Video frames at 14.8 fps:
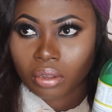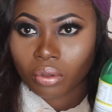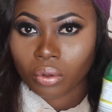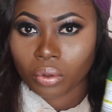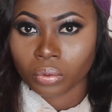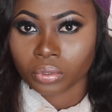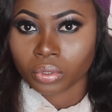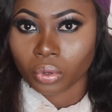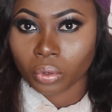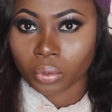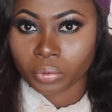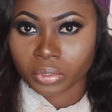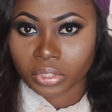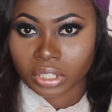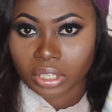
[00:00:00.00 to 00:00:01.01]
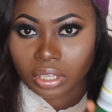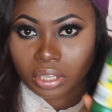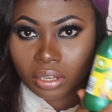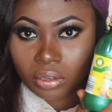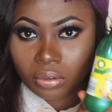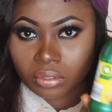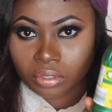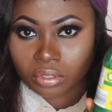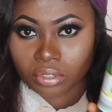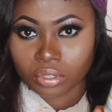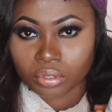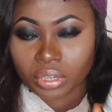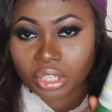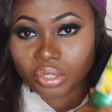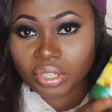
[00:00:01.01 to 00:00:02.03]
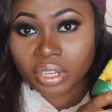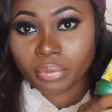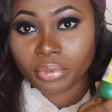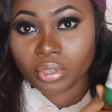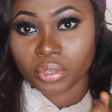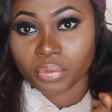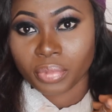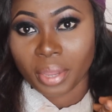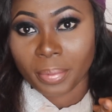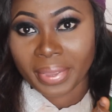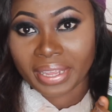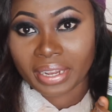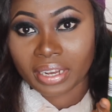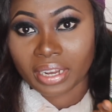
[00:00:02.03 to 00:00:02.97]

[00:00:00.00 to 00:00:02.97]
called Aldi in London. So I usually just buy my